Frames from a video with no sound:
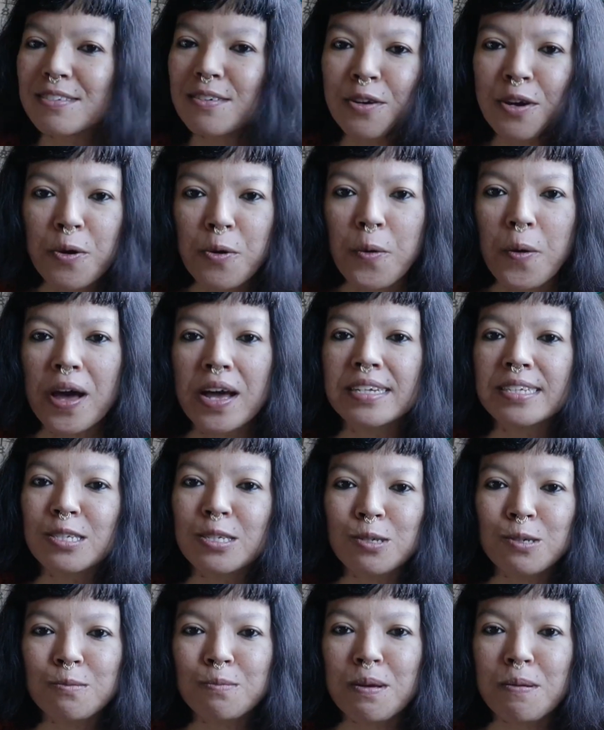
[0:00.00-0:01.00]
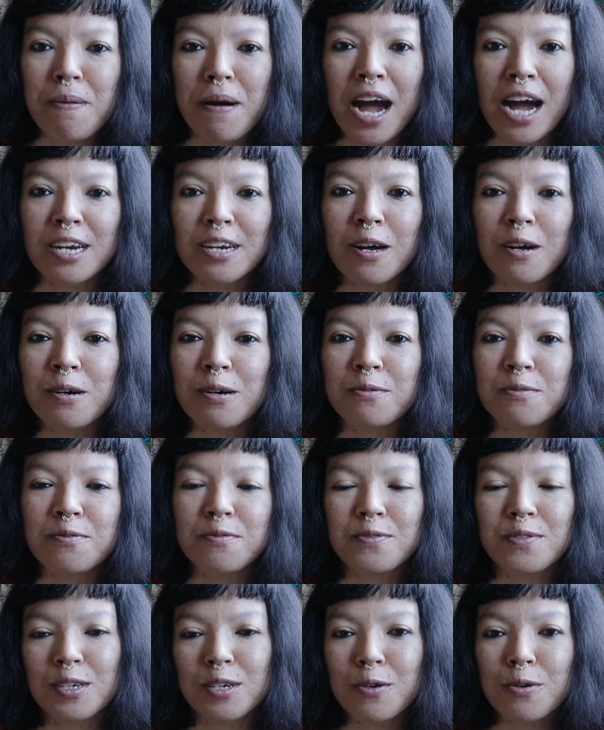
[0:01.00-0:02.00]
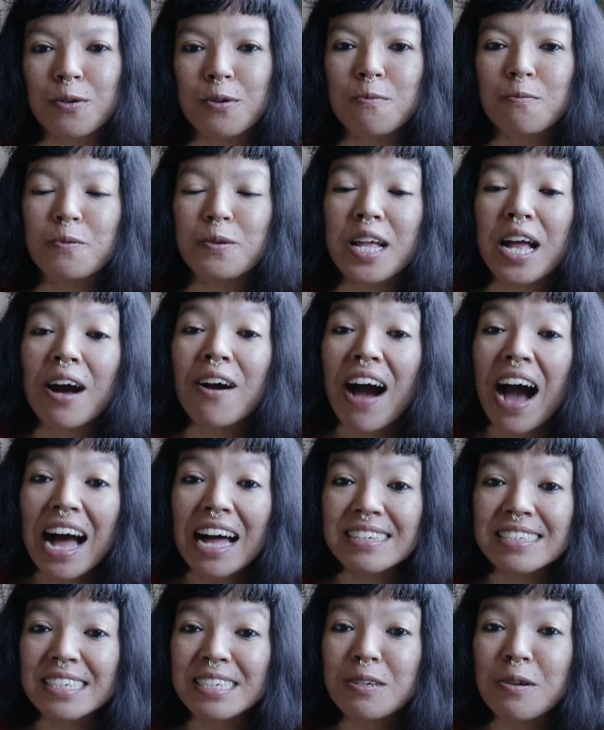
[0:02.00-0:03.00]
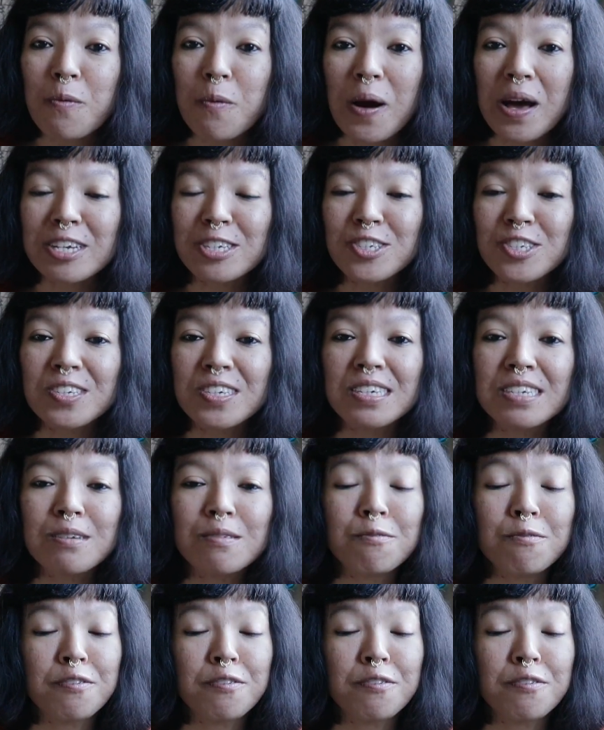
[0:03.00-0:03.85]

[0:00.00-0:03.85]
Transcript: request to be part of the group without answer the question.